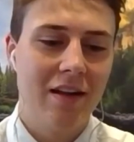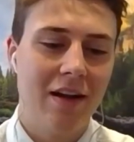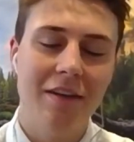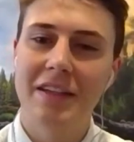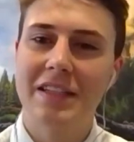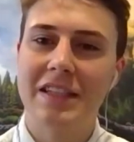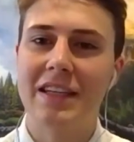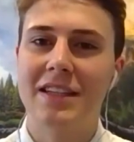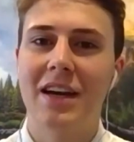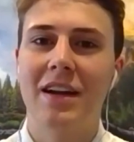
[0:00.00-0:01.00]
Obviously
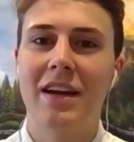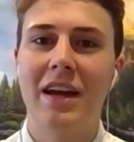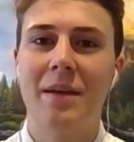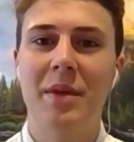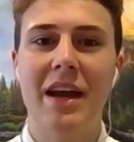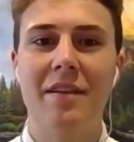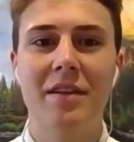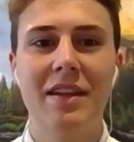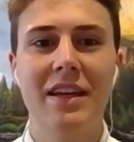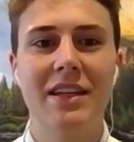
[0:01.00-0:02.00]
a ton. I mean,
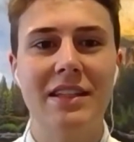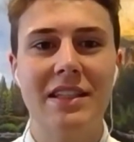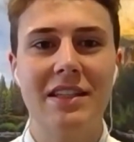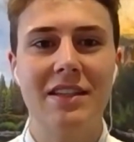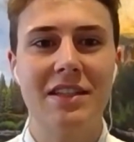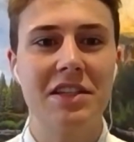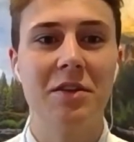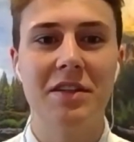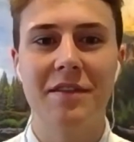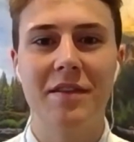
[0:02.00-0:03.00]
everything is
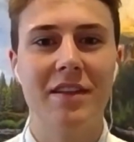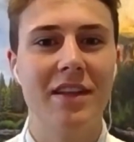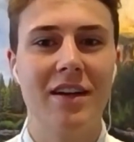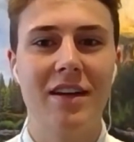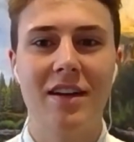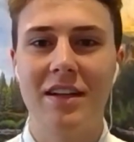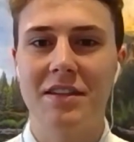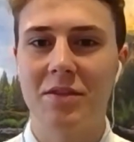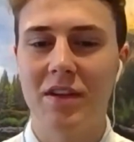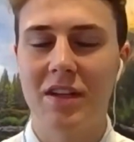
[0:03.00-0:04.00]
so different there.
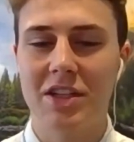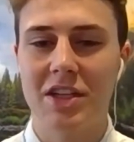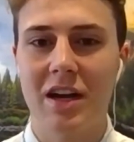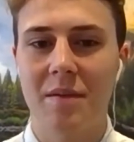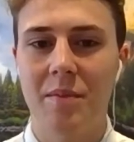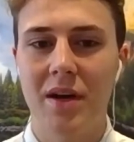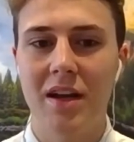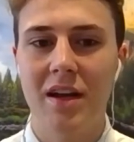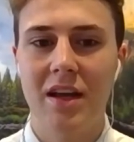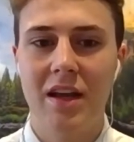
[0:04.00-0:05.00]
It's a real shock,
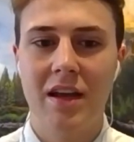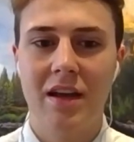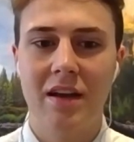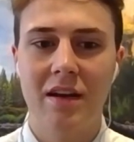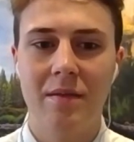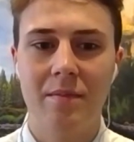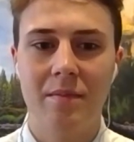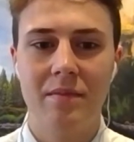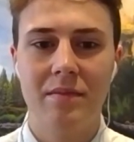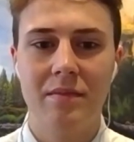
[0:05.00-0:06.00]
but um,
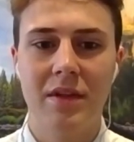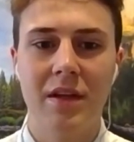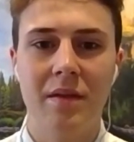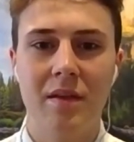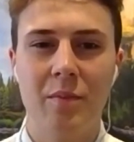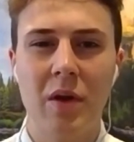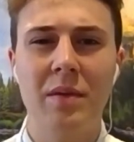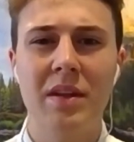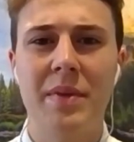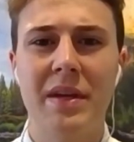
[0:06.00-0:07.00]
the
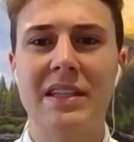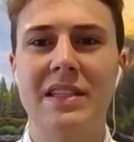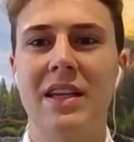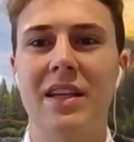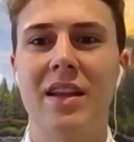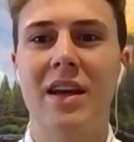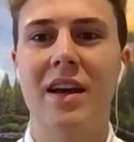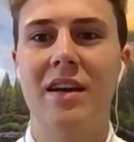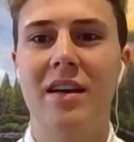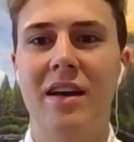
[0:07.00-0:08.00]
probably the biggest thing
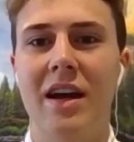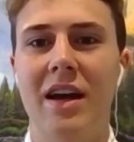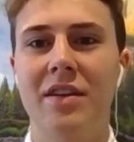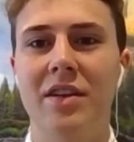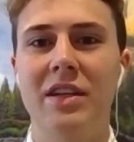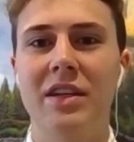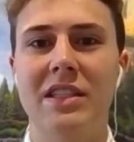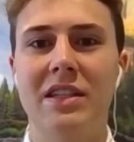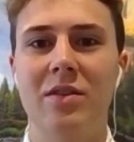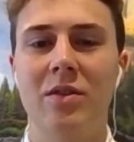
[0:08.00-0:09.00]
that I've
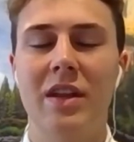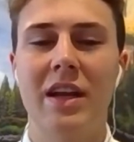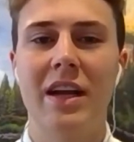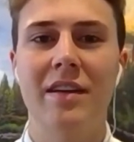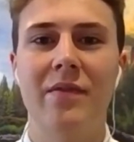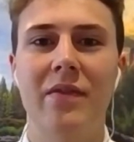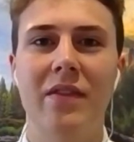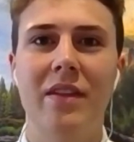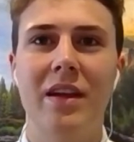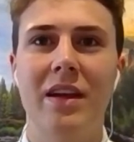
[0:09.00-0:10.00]
noticed or that
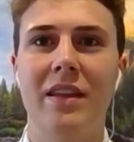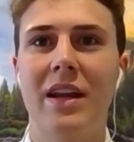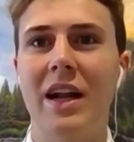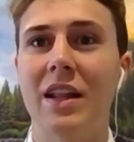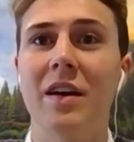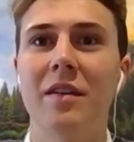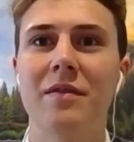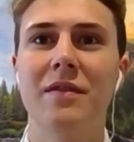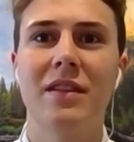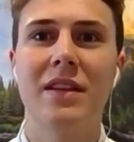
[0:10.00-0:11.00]
I
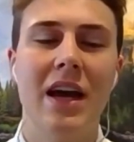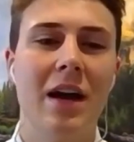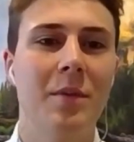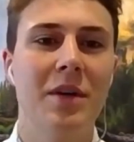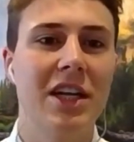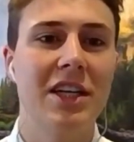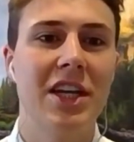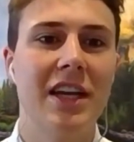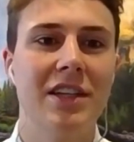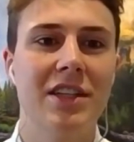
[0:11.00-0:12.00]
love that how much I
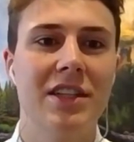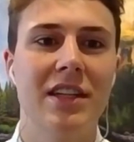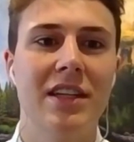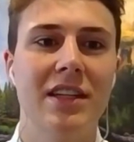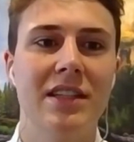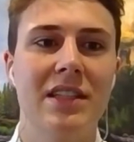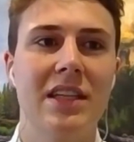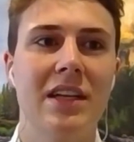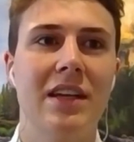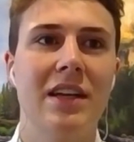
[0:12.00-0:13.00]
changed is
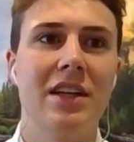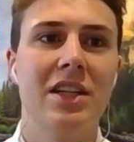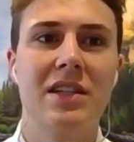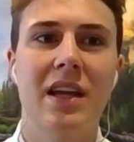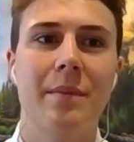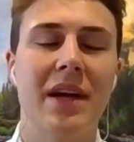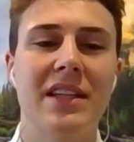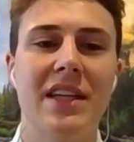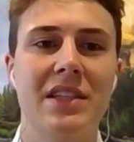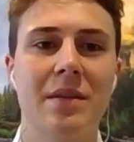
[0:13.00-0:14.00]
just like my
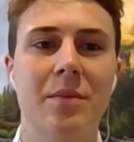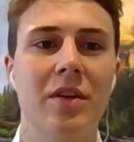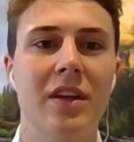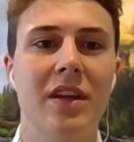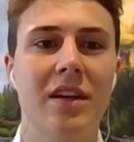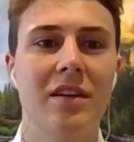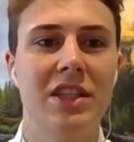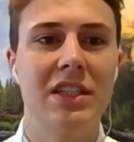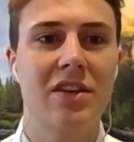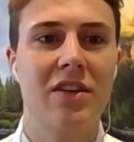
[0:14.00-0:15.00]
testimony of
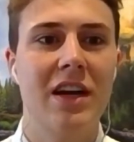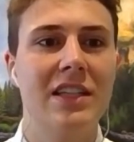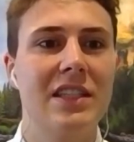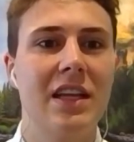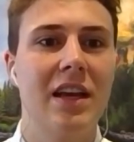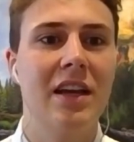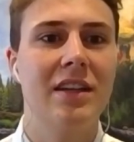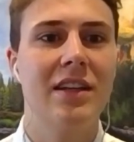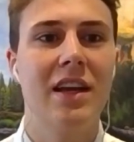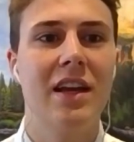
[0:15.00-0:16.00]
Jesus Christ
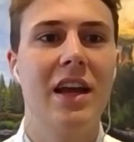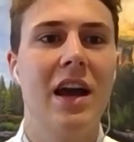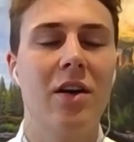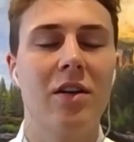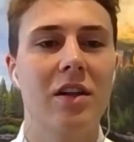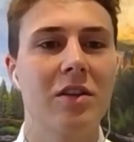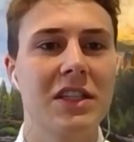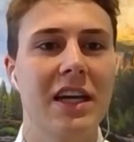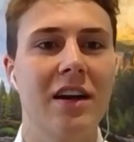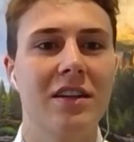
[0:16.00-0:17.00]
and how
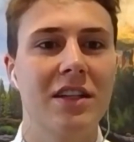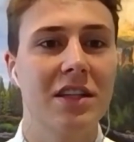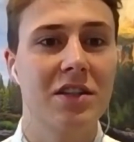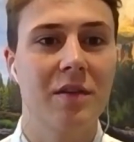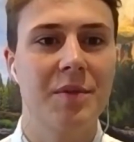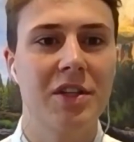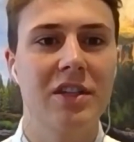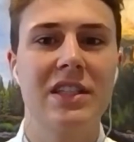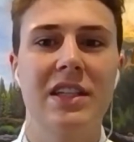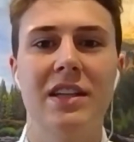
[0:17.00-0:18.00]
close I got to the
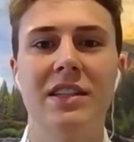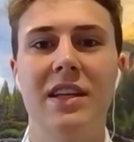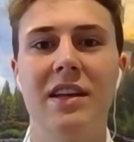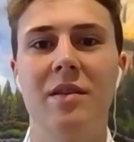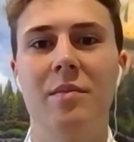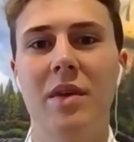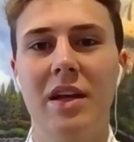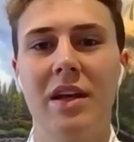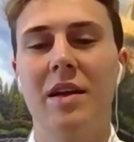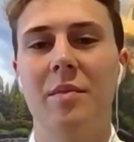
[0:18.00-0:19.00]
scriptures and to him
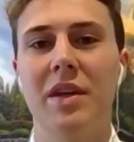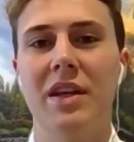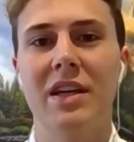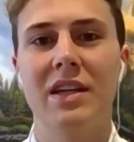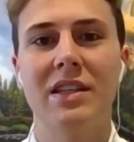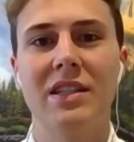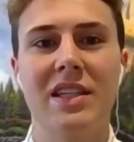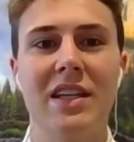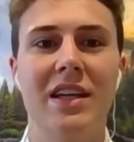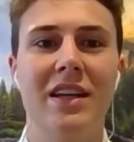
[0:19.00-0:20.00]

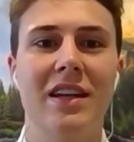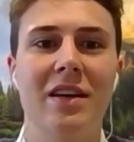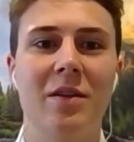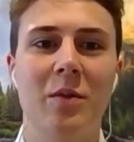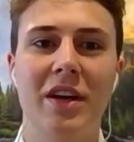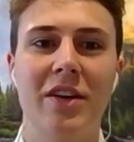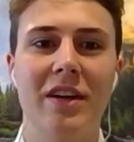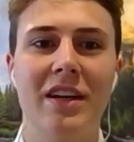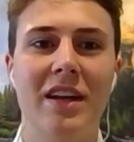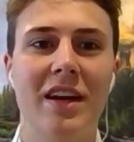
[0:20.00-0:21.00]
because when
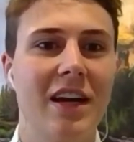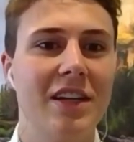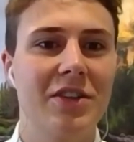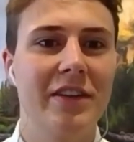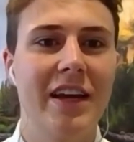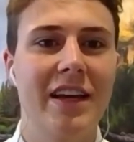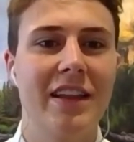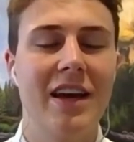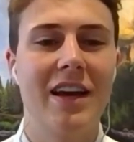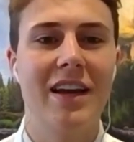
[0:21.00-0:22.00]
you're in a country like
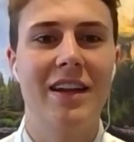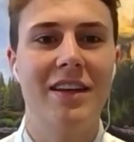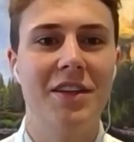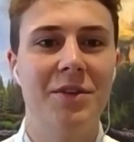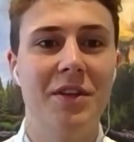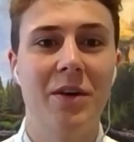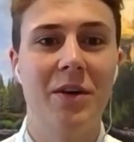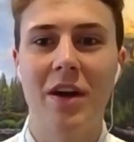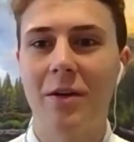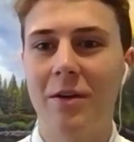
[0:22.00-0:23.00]
that and you don't
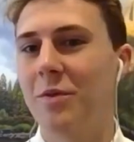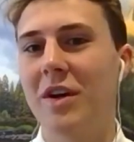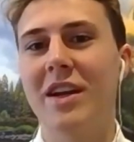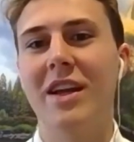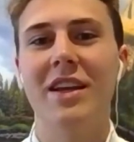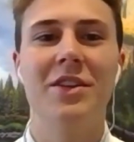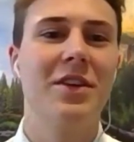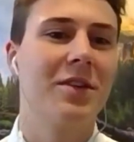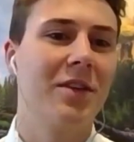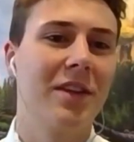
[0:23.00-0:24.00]
know anyone and you
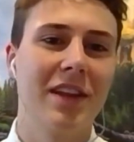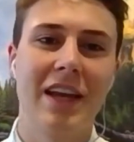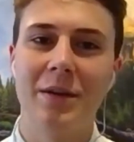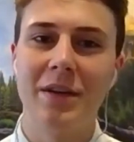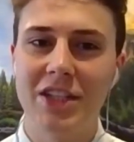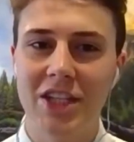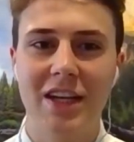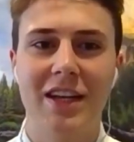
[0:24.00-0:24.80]
don't know the language,